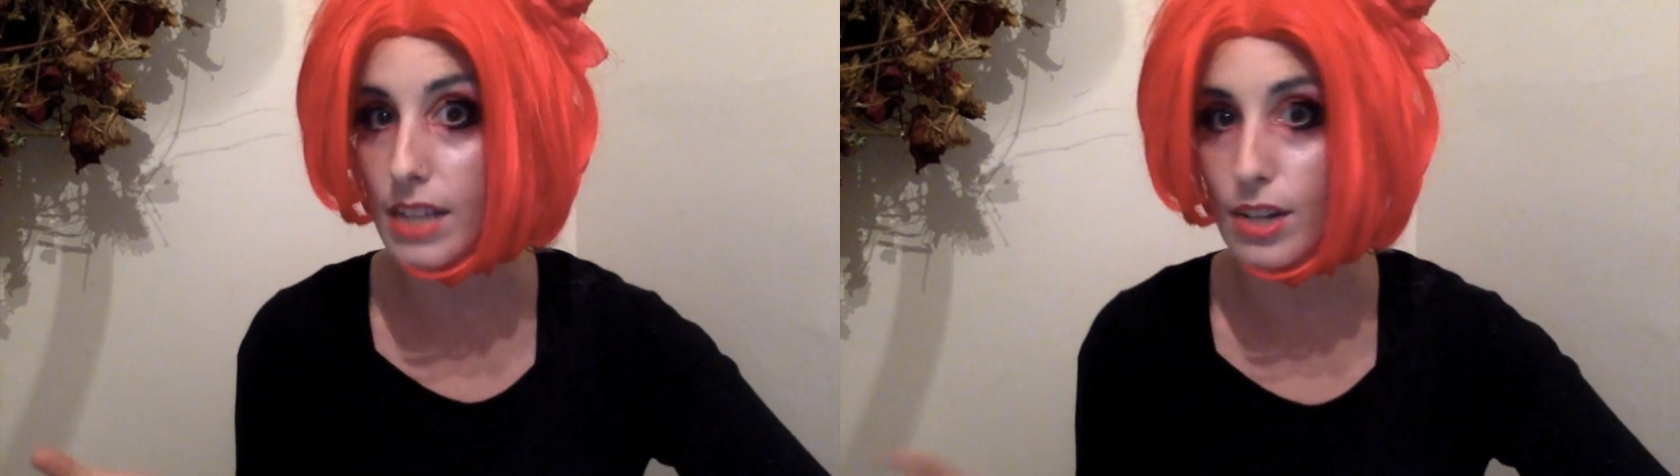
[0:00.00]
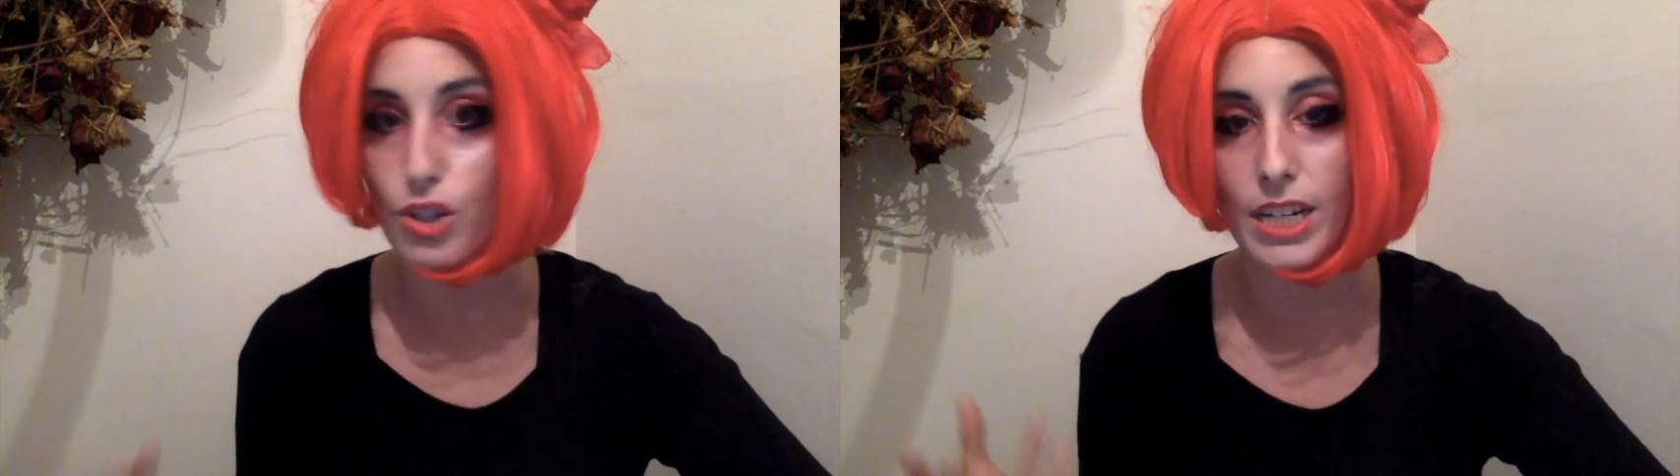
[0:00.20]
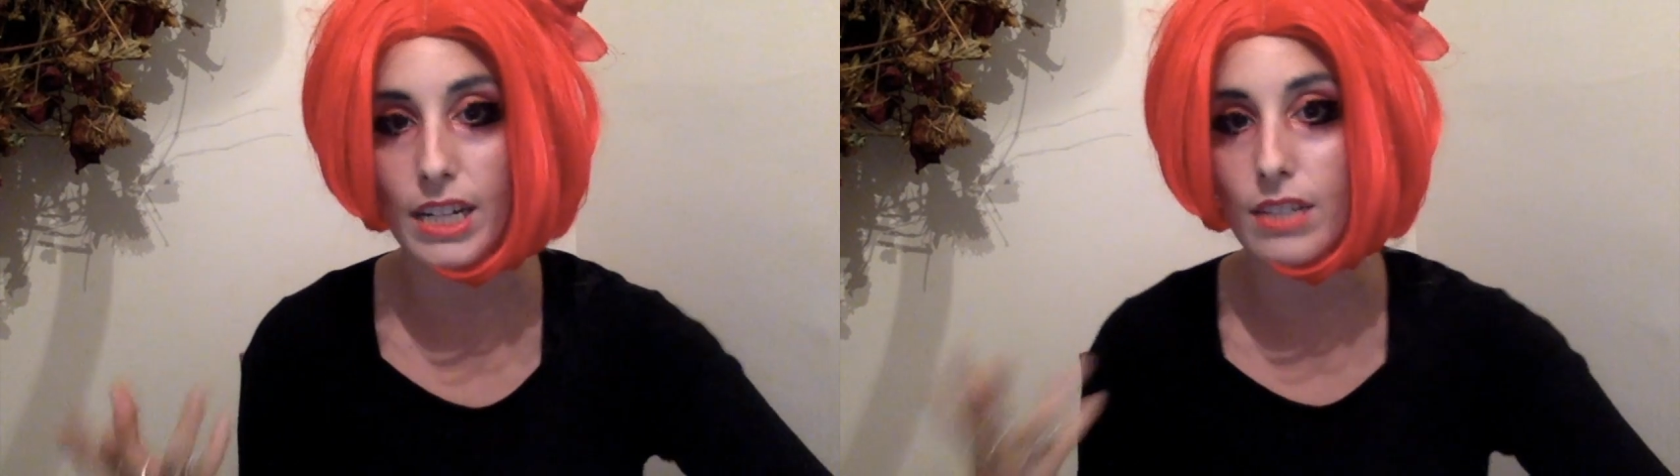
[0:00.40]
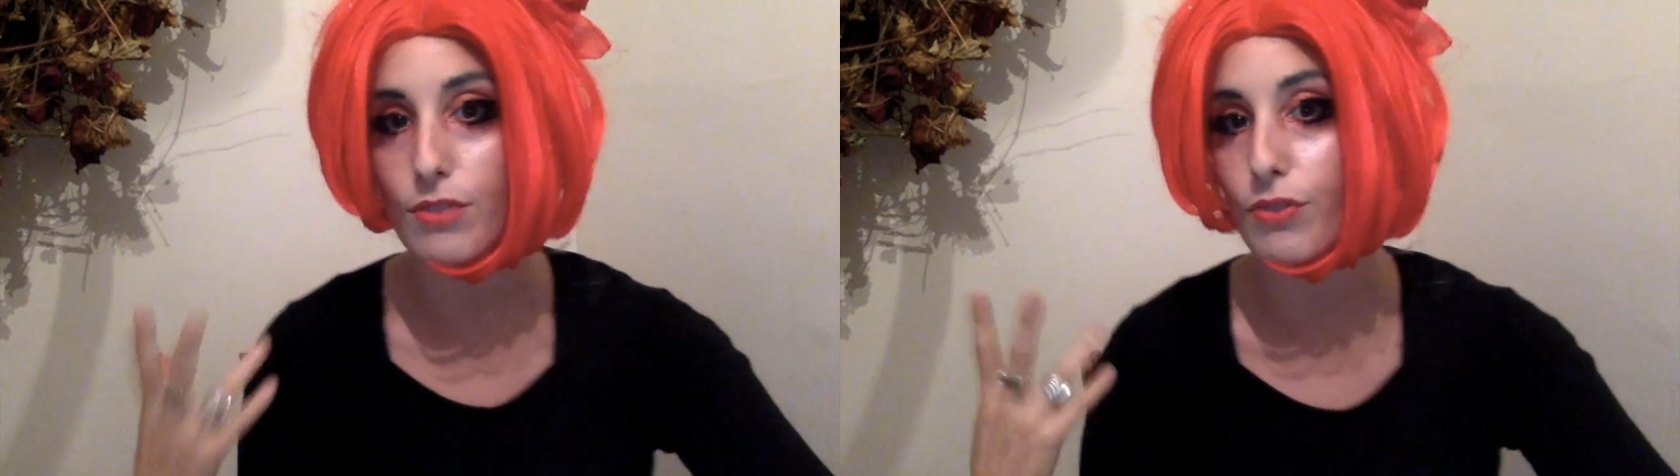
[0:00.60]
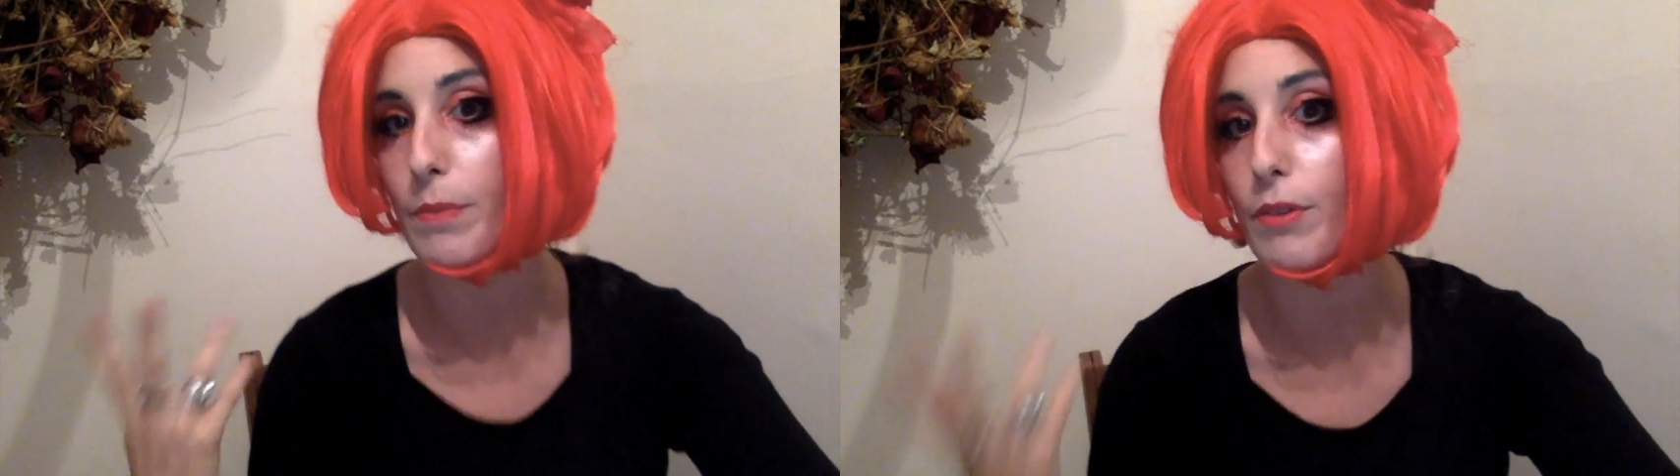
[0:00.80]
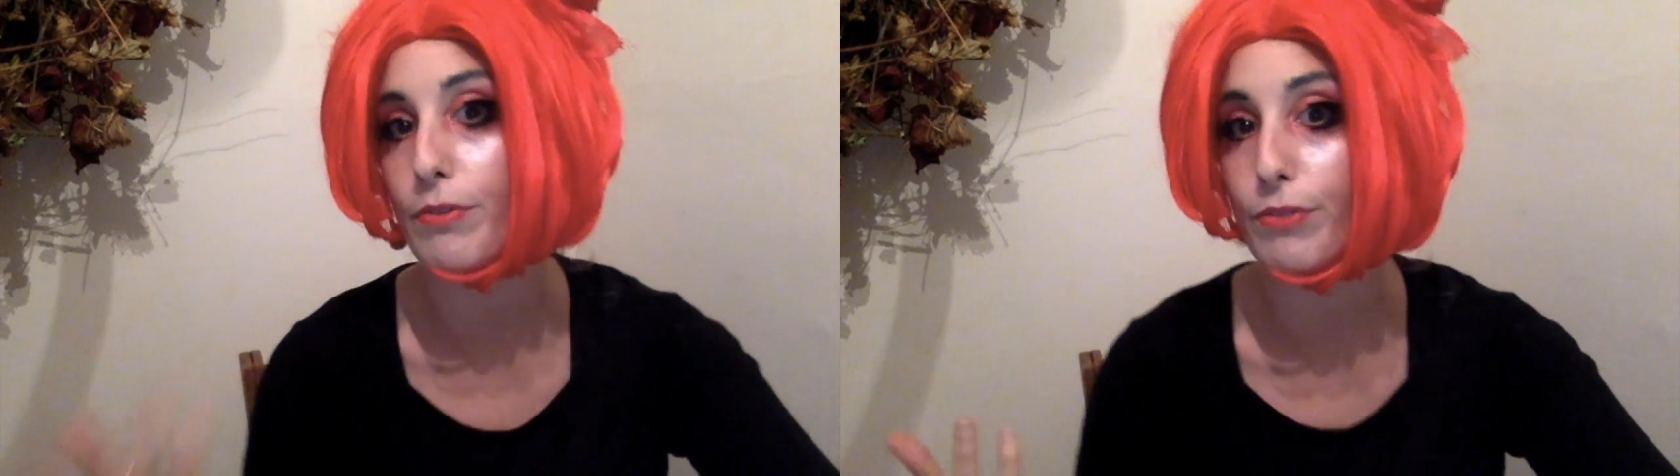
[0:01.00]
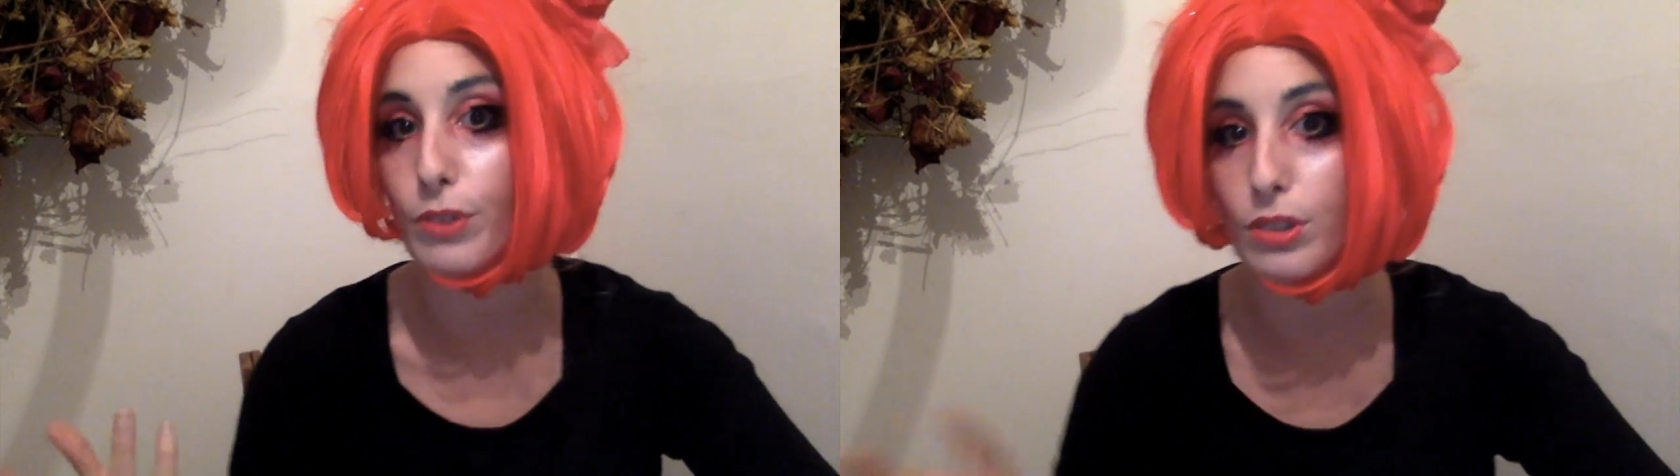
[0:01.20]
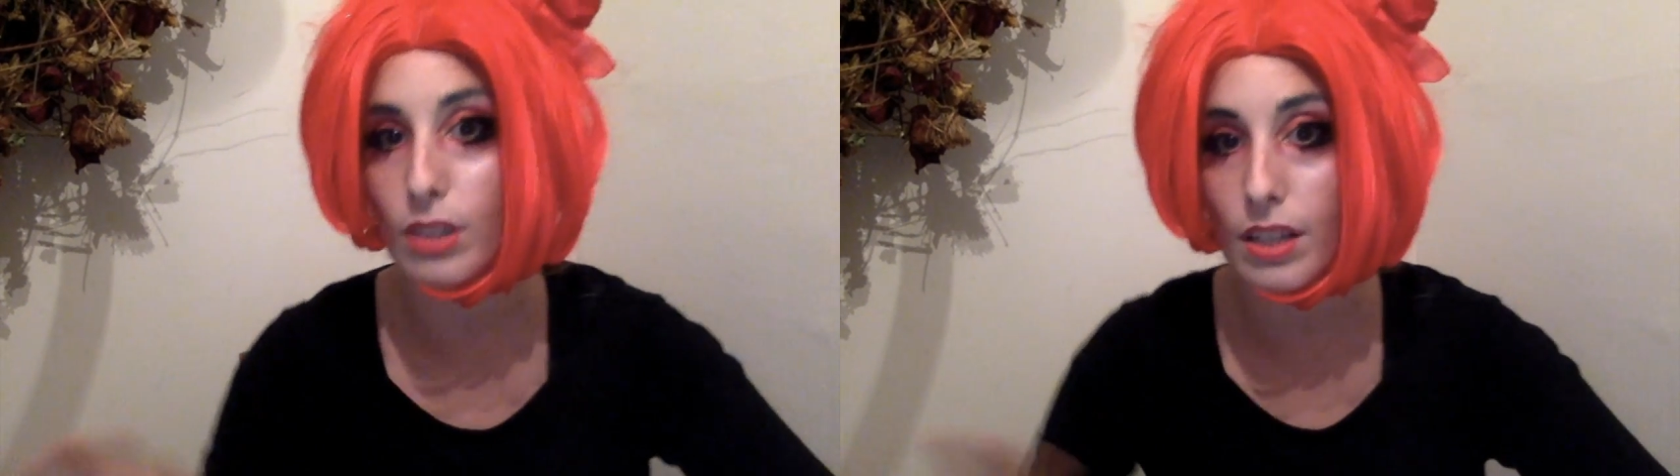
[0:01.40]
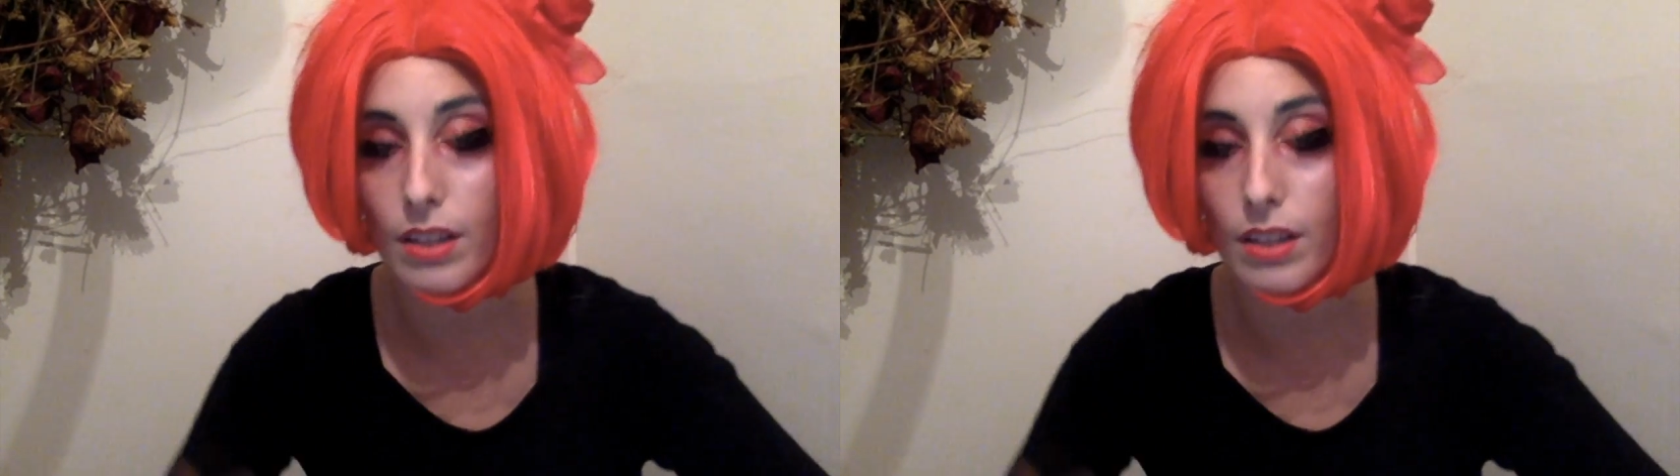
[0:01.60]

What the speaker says: and she eats from the fruit